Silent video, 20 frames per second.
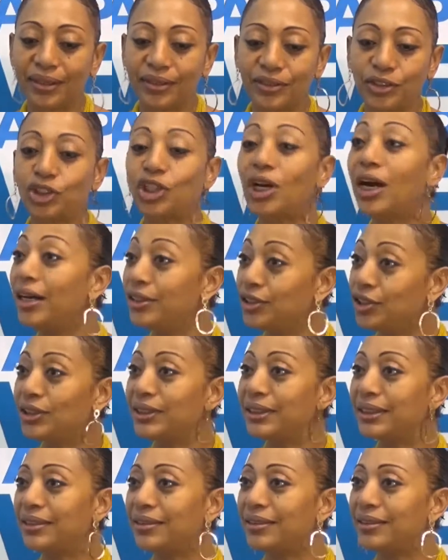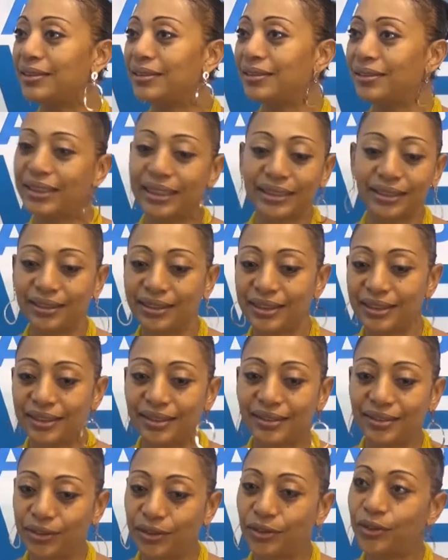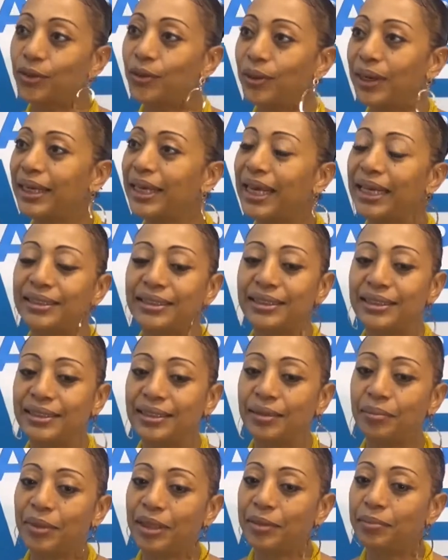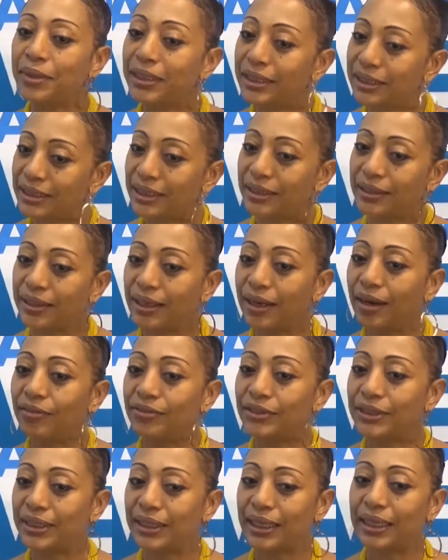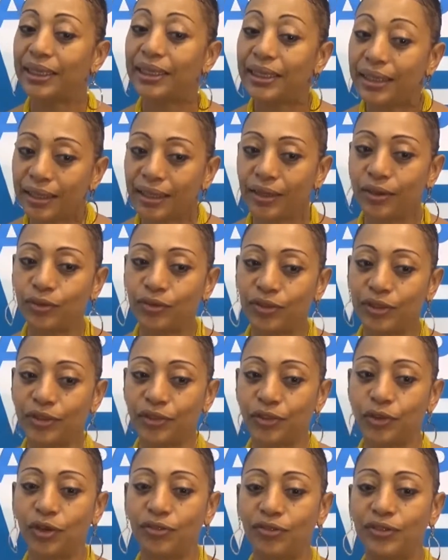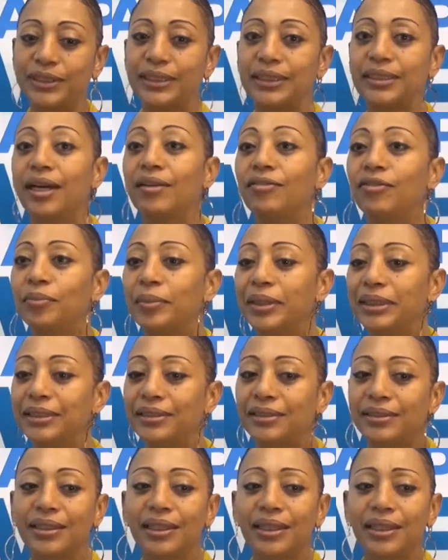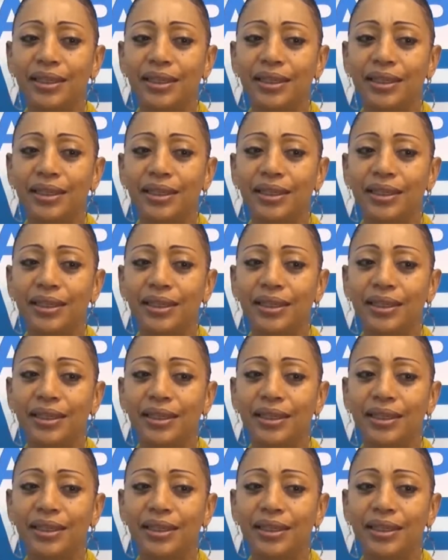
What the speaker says: charges that he, against him immediately after the illegal overthrow of his government,